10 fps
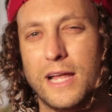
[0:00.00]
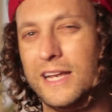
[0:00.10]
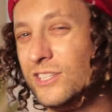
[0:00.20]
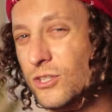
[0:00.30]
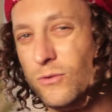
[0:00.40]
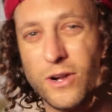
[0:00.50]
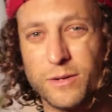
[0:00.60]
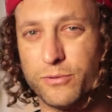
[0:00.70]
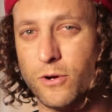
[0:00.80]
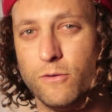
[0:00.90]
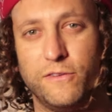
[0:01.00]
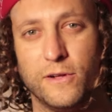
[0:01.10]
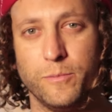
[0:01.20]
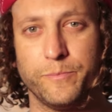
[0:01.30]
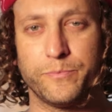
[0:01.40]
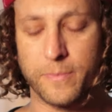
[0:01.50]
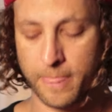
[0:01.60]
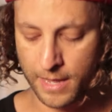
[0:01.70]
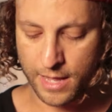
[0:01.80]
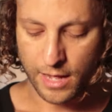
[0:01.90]
didn't shoot on a pro film.
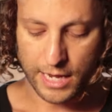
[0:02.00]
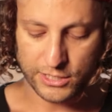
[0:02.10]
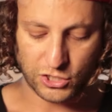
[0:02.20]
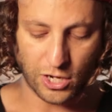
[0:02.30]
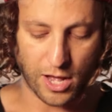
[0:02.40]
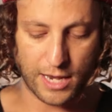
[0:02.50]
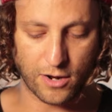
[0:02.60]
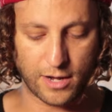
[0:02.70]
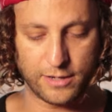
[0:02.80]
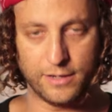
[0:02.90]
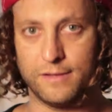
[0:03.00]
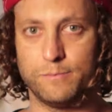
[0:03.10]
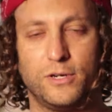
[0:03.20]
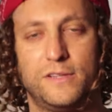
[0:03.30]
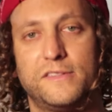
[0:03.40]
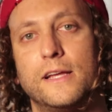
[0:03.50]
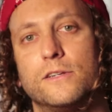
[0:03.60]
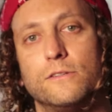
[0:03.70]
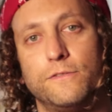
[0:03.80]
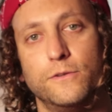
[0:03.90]
I shot on a pretty
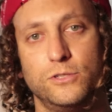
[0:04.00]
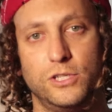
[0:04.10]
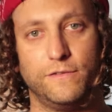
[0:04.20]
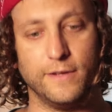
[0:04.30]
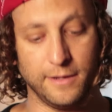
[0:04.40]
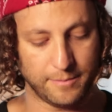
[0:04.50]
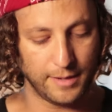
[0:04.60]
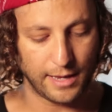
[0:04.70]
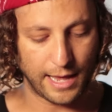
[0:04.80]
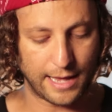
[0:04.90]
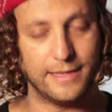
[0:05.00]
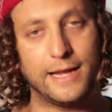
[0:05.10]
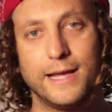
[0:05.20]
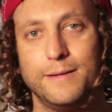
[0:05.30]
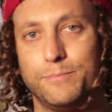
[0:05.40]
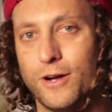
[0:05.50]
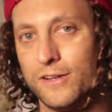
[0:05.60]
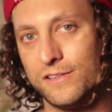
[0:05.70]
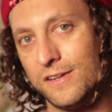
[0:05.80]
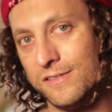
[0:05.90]
standard Fuji film, and then I
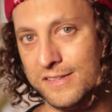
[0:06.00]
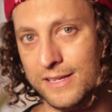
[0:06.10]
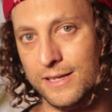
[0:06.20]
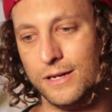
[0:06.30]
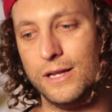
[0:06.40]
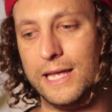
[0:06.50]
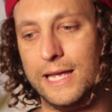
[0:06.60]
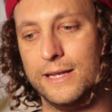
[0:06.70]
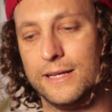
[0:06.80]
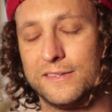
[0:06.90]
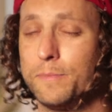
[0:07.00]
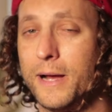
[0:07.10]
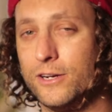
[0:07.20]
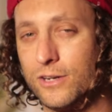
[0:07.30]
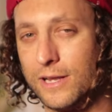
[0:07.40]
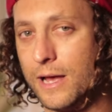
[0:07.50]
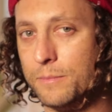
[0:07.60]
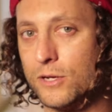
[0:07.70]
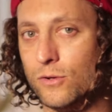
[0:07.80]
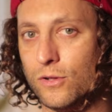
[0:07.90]
processed it in expired
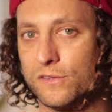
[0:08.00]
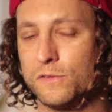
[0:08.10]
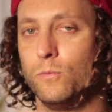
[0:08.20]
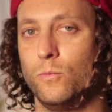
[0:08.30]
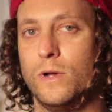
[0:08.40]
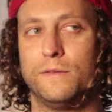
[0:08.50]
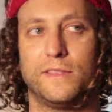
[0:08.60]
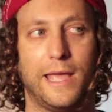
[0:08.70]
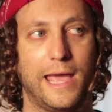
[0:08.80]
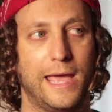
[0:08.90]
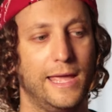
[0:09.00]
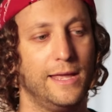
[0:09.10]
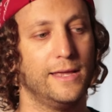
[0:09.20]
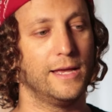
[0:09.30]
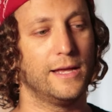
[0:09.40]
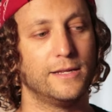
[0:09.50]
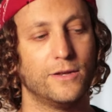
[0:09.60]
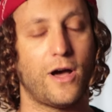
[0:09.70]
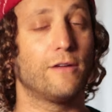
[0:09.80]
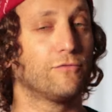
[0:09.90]
chemicals with a
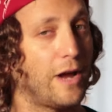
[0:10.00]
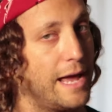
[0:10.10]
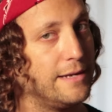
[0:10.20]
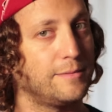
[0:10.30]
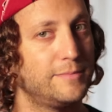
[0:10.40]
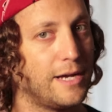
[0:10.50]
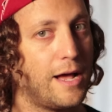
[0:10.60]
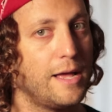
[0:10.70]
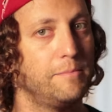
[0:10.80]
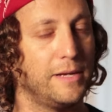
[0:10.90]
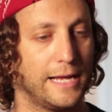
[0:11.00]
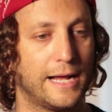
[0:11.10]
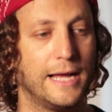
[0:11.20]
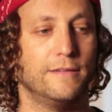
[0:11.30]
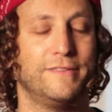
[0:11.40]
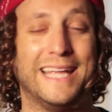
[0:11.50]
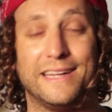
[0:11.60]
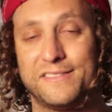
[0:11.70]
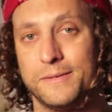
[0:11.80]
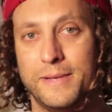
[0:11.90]
not random time, but I kind of
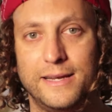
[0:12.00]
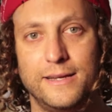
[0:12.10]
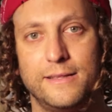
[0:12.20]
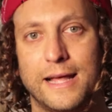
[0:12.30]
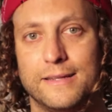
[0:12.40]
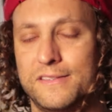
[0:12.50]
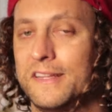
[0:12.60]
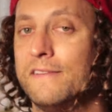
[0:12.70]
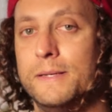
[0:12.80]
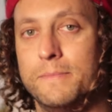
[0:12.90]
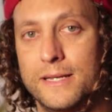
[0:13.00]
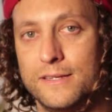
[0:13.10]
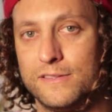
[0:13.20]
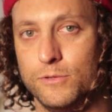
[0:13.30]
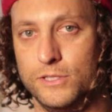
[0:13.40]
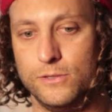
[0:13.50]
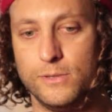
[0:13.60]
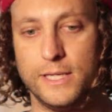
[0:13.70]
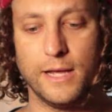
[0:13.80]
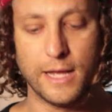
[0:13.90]
guesstimated that 7 minutes would do
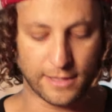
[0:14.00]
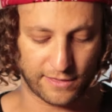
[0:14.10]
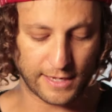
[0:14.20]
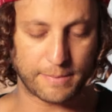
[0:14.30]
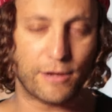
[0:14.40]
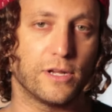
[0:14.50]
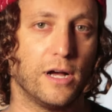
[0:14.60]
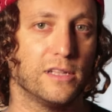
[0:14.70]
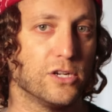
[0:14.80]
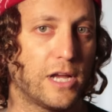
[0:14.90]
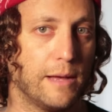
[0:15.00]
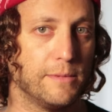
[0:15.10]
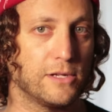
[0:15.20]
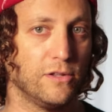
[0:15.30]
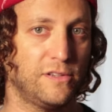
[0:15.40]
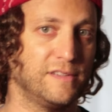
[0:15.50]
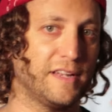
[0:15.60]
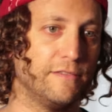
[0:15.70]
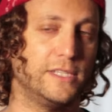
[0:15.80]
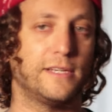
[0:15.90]
it. The thing about color chemicals is
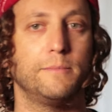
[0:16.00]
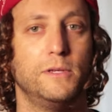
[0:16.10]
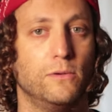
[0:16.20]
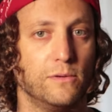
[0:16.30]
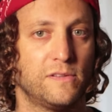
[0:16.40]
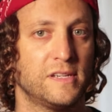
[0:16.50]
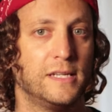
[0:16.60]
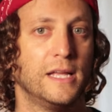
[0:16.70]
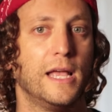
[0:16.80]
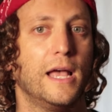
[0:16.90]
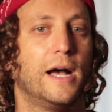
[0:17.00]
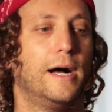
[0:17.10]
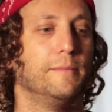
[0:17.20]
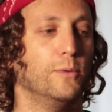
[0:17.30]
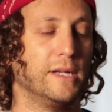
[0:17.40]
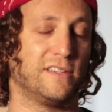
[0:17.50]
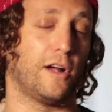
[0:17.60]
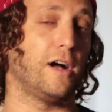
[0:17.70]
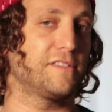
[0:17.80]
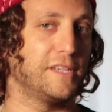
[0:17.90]
every time you use it, you
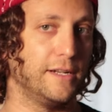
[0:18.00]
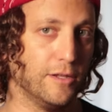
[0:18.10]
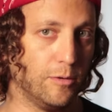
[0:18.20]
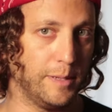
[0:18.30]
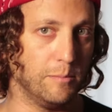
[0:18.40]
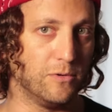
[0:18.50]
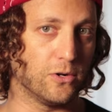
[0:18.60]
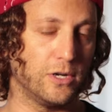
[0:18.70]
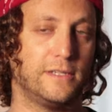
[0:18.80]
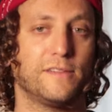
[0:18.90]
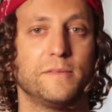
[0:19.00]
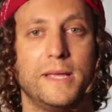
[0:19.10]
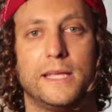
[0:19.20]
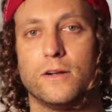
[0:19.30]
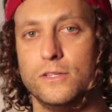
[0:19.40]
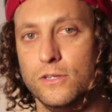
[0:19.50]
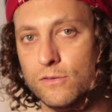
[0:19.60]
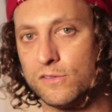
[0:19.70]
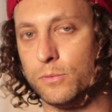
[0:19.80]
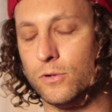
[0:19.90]
exhaust it a little bit more. It doesn't make it
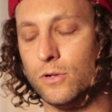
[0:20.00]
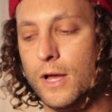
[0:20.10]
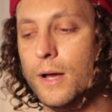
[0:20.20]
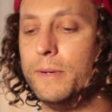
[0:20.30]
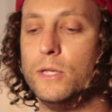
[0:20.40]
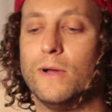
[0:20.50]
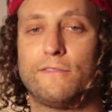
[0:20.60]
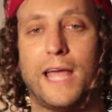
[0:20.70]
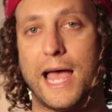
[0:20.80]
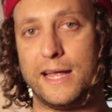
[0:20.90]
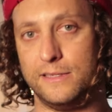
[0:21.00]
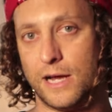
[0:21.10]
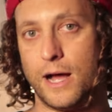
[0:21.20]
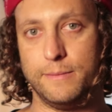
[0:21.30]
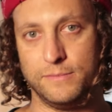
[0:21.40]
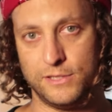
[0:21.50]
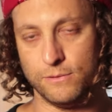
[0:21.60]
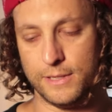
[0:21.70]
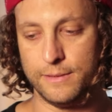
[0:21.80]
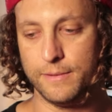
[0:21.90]
unusable, but you have to add time
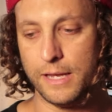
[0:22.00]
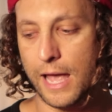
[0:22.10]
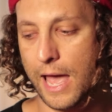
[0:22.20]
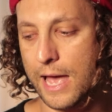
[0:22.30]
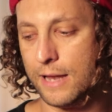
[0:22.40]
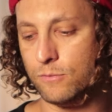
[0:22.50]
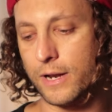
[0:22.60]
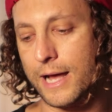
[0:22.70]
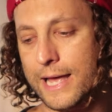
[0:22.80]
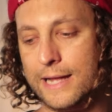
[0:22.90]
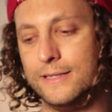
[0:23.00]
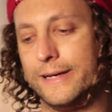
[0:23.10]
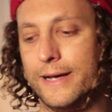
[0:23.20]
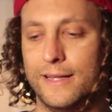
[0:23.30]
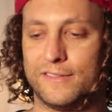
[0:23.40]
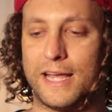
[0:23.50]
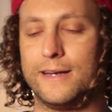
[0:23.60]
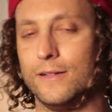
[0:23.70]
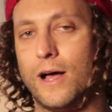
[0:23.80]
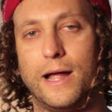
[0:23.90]
to it. And what I had done is
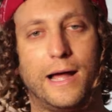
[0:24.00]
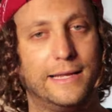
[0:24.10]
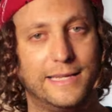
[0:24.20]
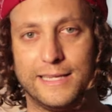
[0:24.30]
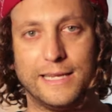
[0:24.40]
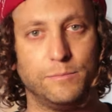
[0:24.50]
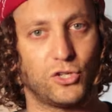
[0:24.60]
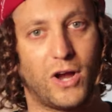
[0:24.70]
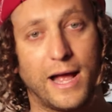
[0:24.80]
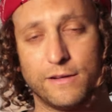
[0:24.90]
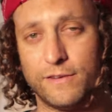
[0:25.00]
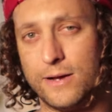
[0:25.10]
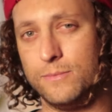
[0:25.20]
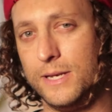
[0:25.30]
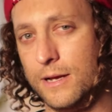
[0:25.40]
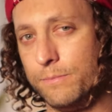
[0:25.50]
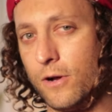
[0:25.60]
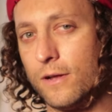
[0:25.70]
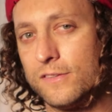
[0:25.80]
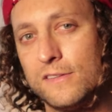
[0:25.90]
I didn't keep track of how many I
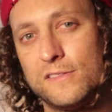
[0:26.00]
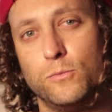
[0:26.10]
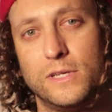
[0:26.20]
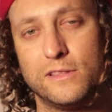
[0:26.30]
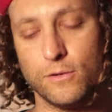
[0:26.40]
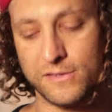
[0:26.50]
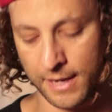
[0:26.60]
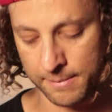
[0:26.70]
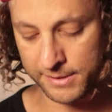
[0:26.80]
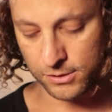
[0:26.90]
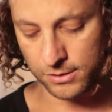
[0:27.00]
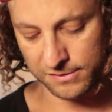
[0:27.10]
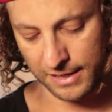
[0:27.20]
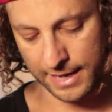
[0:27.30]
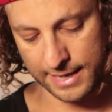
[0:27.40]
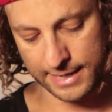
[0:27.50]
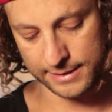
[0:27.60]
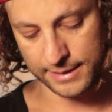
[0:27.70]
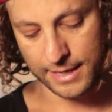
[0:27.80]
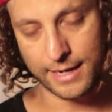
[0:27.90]
processed with those chemicals,
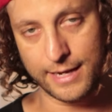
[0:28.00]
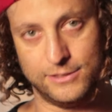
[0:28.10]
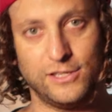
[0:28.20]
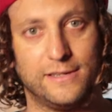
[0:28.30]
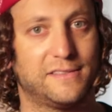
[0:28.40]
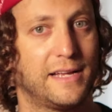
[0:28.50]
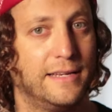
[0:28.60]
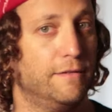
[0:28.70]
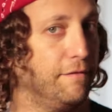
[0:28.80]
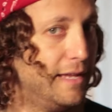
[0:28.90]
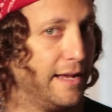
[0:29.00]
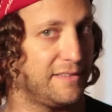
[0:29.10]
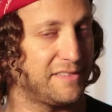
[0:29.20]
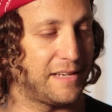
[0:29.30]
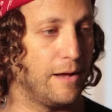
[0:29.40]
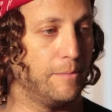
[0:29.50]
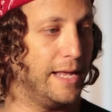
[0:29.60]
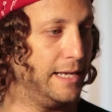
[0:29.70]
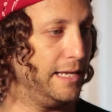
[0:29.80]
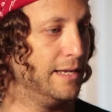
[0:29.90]
and I just kind of guessed how
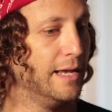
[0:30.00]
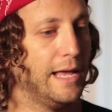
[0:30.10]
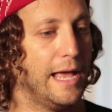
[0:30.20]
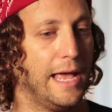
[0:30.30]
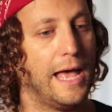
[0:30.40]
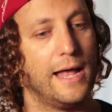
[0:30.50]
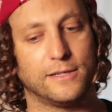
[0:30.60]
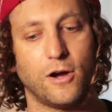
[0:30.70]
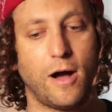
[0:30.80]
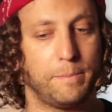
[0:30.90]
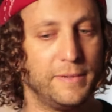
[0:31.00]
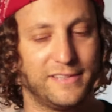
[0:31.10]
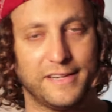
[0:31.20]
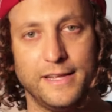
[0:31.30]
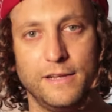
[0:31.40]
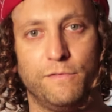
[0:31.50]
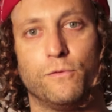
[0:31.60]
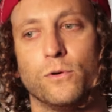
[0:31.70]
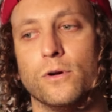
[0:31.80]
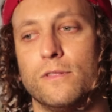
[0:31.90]
many and compensated
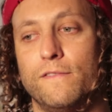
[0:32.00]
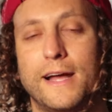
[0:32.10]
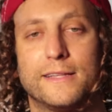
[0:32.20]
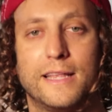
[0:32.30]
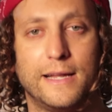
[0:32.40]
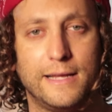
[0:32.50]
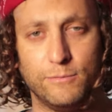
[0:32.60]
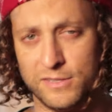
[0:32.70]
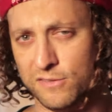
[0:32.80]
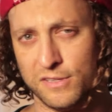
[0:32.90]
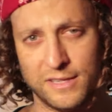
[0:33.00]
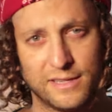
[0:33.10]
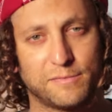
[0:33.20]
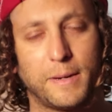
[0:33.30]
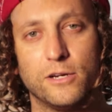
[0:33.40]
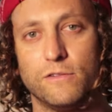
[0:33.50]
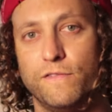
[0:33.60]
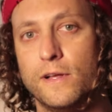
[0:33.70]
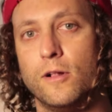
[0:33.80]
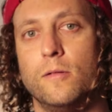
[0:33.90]
for the fact that I was using expired
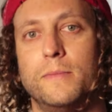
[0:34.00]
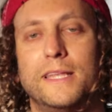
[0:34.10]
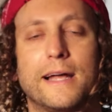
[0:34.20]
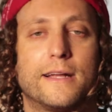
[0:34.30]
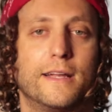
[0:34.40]
film and that